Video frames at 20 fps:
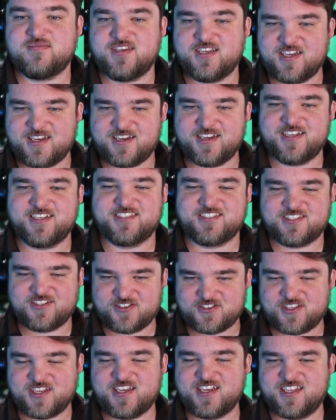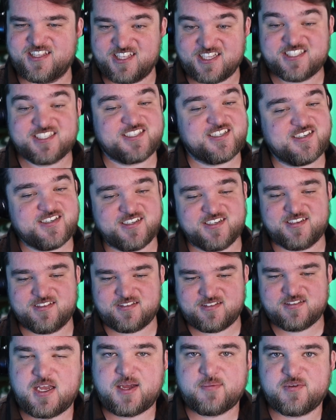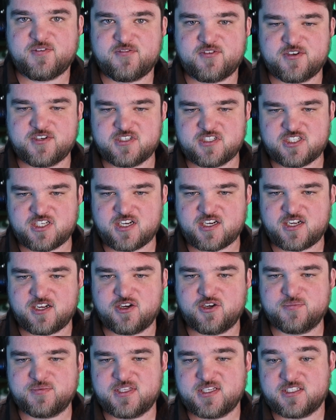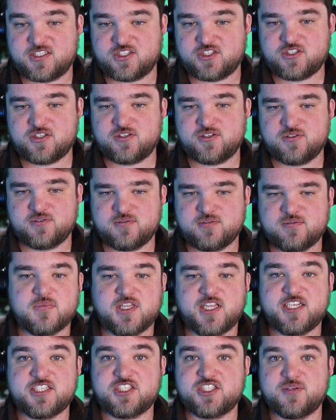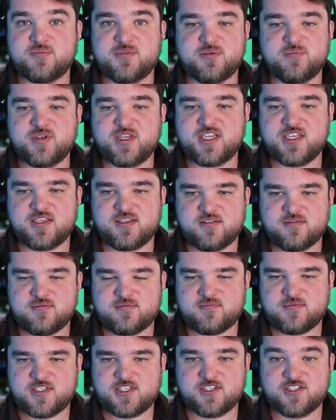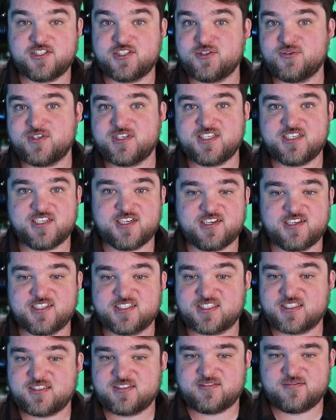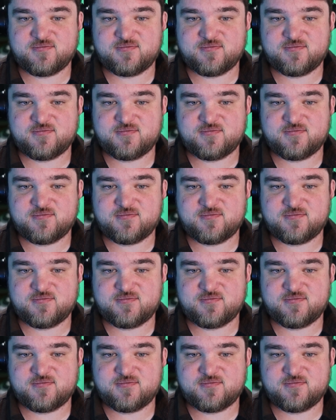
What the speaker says: Nice, okay, that's good. Happy for you, Chuck, I hope that's true. Let Jimmy be. He'll do what he does.